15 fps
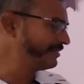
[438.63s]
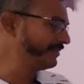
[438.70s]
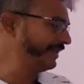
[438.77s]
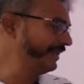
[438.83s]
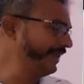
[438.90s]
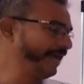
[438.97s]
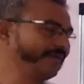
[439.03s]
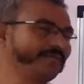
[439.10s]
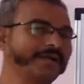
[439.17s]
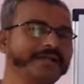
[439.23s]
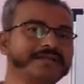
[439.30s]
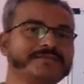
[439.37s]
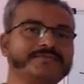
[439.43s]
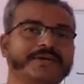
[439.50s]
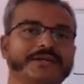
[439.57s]
3 and
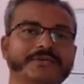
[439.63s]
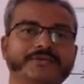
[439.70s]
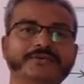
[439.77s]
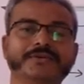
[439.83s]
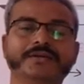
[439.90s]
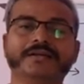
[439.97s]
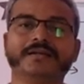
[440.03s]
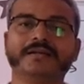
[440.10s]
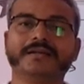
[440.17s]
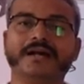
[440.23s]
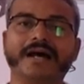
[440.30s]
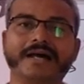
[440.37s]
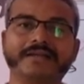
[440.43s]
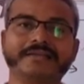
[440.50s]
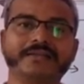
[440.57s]
minus 5
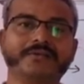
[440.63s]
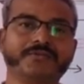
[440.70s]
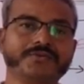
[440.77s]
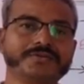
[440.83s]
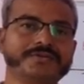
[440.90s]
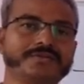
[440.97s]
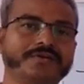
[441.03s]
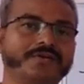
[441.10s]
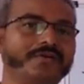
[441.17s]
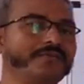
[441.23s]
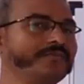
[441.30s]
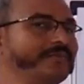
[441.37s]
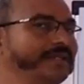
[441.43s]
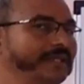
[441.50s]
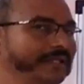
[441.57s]
are the roots
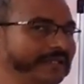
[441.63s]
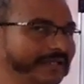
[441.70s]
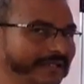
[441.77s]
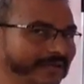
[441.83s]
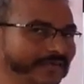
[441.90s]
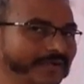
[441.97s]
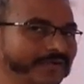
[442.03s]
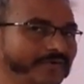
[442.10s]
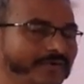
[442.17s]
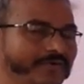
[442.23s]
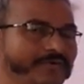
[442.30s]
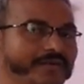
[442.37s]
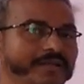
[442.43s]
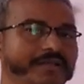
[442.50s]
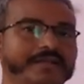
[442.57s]
of the given
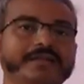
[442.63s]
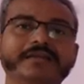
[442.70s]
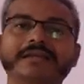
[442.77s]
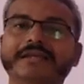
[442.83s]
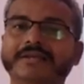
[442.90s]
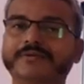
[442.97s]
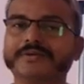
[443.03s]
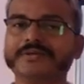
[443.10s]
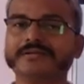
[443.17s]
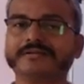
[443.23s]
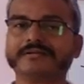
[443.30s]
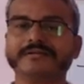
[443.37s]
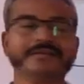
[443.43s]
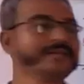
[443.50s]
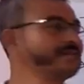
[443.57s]
quadratic equation.
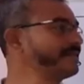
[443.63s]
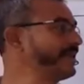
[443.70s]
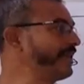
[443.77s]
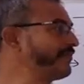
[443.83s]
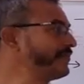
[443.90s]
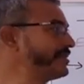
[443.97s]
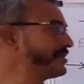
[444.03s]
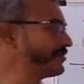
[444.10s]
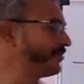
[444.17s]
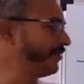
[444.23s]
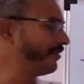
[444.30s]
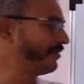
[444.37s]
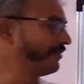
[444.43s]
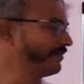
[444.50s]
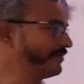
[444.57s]
This type is
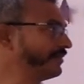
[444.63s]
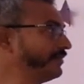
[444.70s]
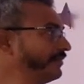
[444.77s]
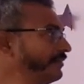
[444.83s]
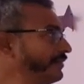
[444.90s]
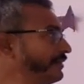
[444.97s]
called the